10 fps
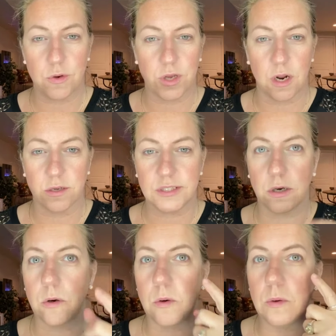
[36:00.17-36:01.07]
can
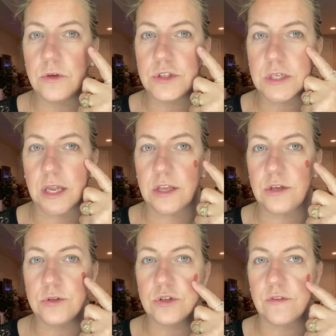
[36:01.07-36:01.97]
also just kind of
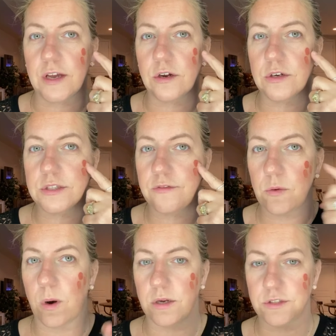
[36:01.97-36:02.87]
use your fingers if
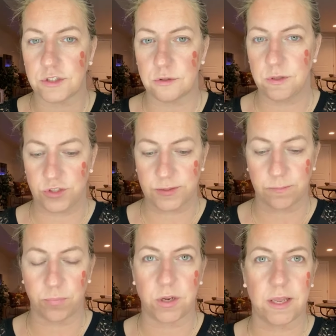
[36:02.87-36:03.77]
you want to and
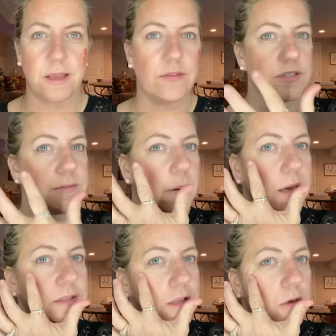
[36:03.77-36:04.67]
just put it in the
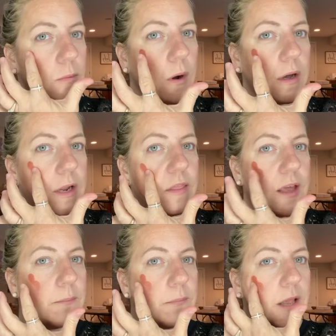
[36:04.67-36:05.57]
spots that you want and
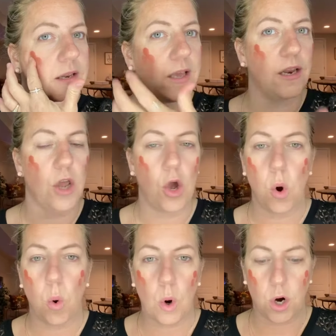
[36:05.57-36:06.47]
then blend it.
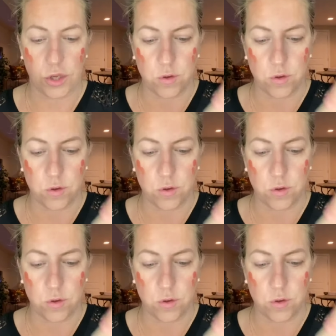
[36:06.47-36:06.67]
Or you